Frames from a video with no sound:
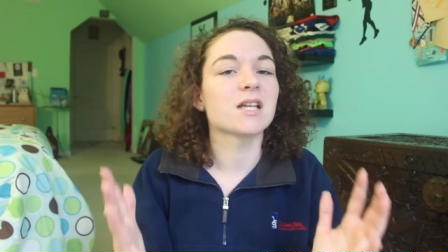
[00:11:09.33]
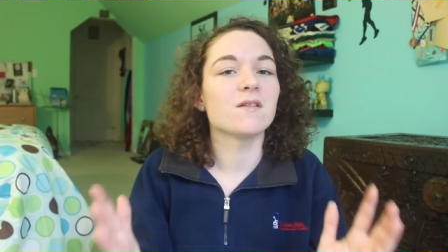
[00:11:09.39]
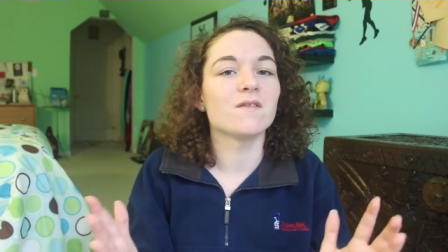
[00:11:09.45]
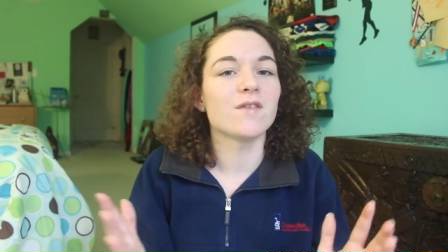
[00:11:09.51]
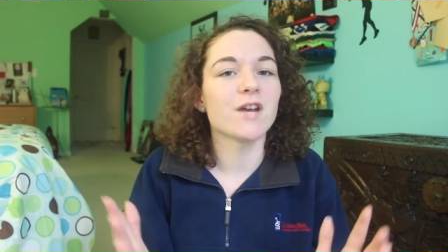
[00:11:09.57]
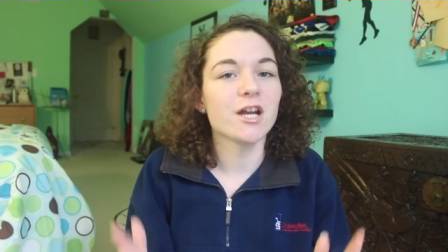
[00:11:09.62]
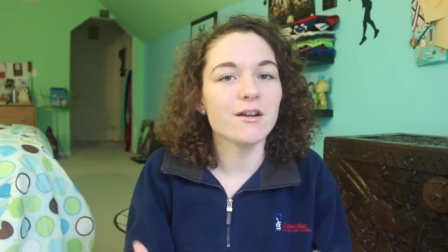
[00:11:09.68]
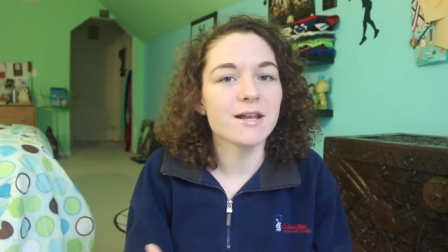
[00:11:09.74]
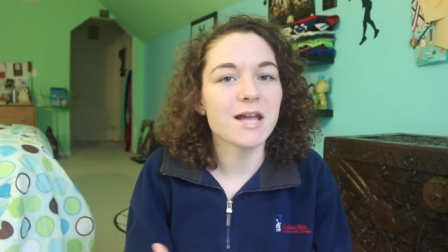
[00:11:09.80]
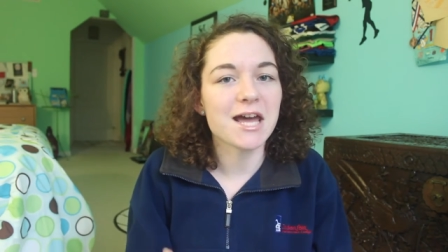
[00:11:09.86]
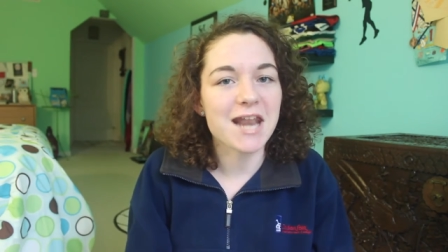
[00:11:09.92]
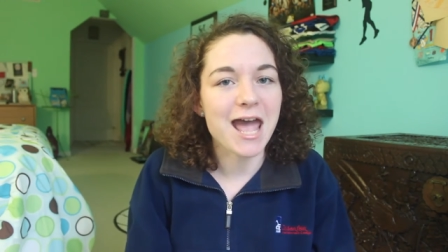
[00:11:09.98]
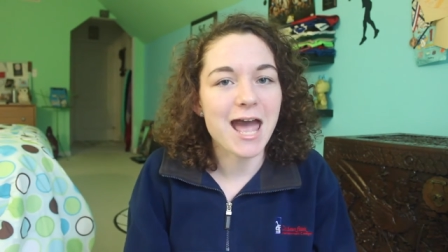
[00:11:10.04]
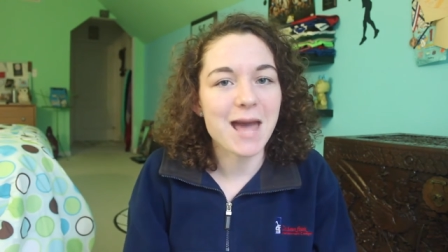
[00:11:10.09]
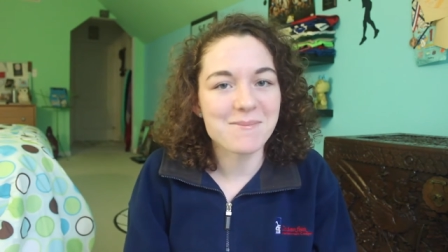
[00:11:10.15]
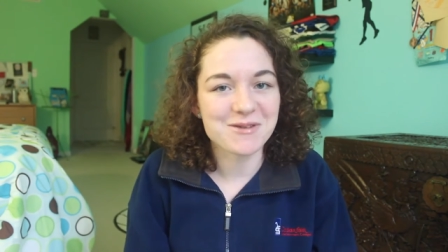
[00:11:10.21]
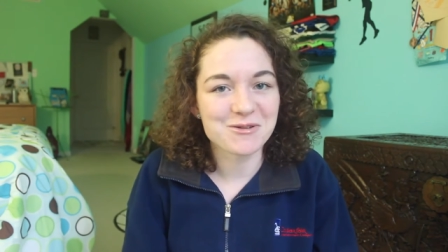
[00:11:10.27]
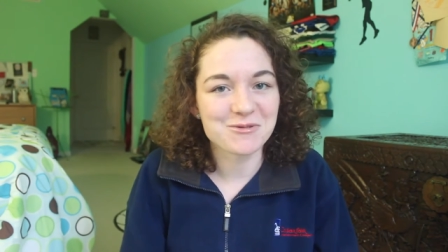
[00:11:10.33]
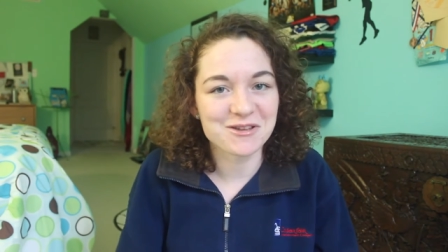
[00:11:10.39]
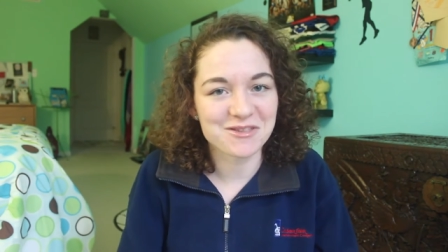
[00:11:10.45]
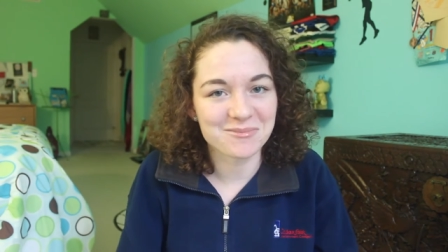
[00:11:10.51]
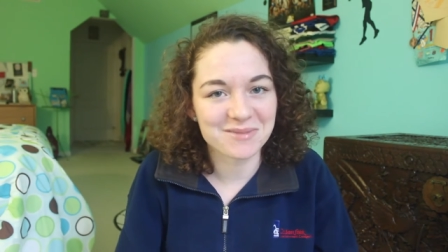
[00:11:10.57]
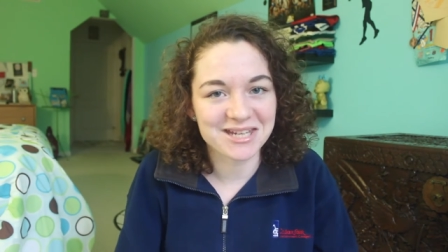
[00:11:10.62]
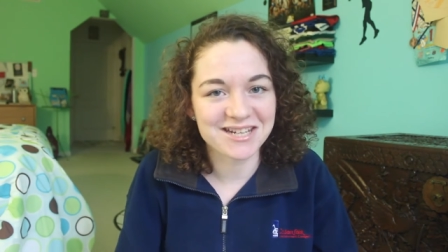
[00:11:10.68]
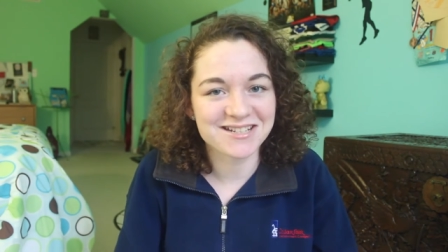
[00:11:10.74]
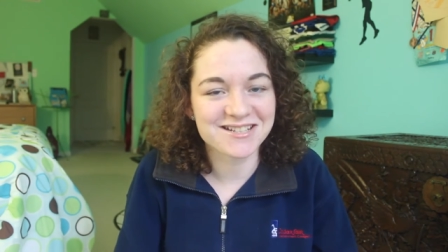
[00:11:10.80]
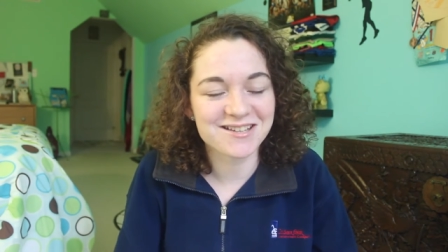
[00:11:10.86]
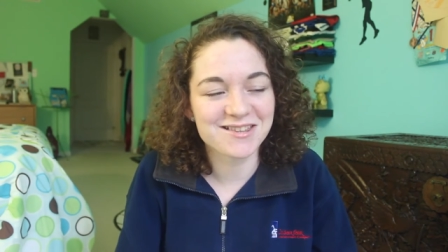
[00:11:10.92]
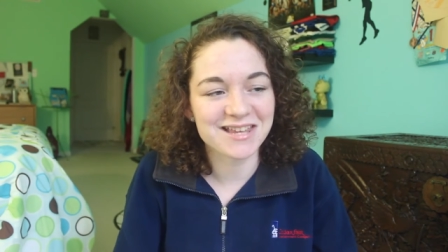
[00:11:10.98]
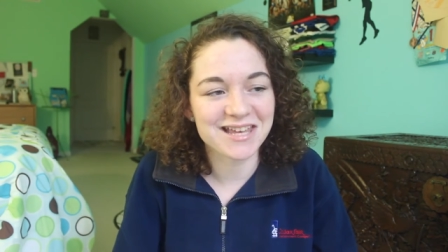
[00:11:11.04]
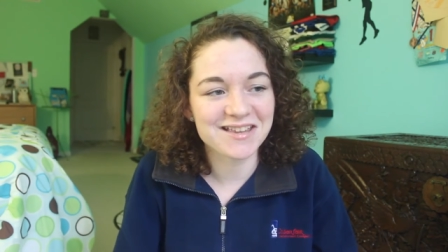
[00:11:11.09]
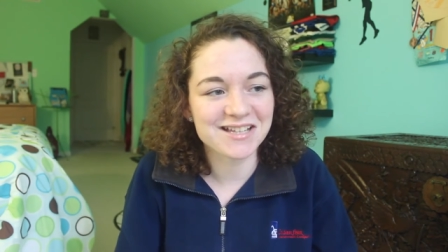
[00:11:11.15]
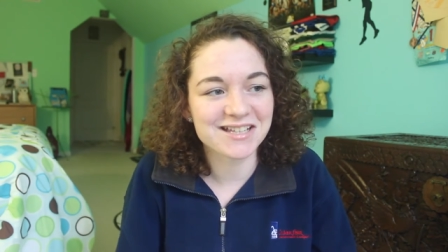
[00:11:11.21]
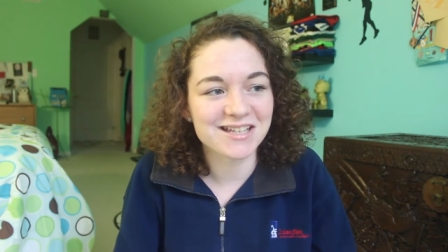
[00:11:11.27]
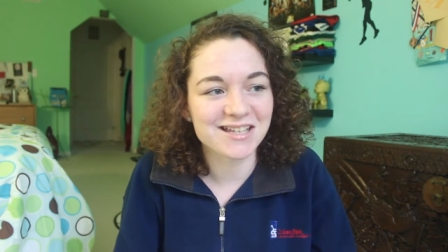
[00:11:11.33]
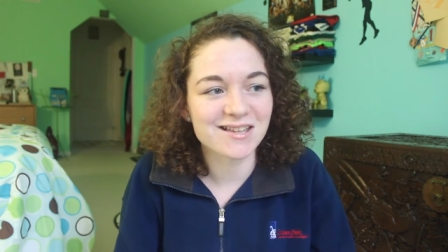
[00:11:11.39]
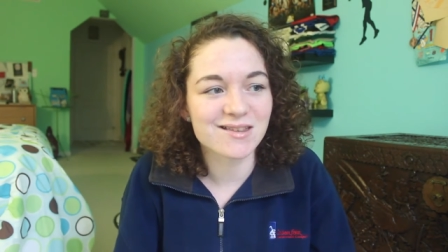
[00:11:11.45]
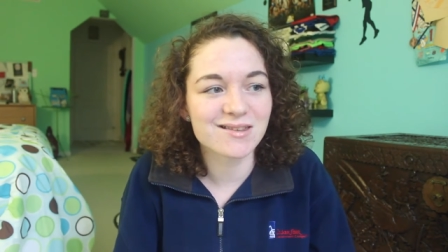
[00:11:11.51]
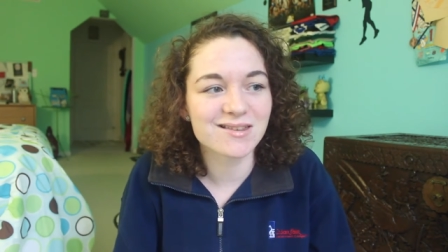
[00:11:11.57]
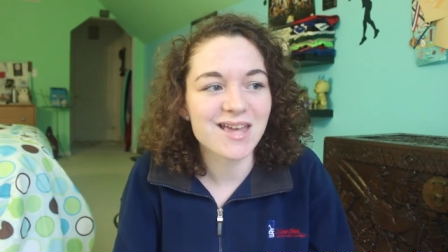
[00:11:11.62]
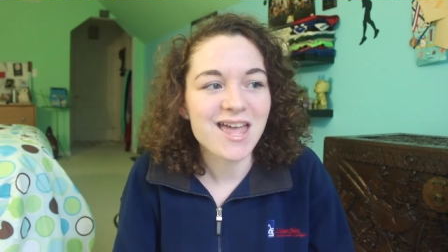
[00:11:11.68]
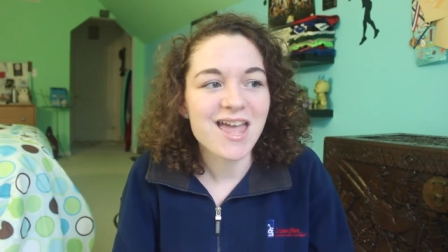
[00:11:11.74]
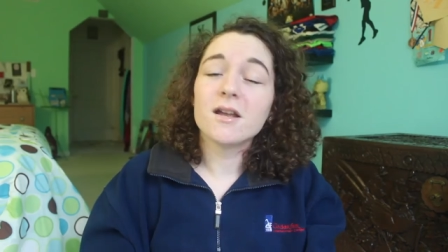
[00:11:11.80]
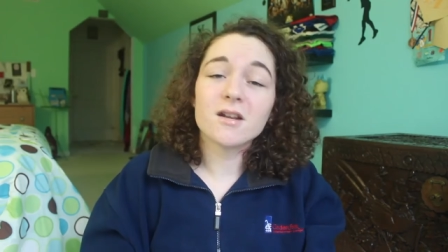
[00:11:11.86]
very unhappy with me, to say the least.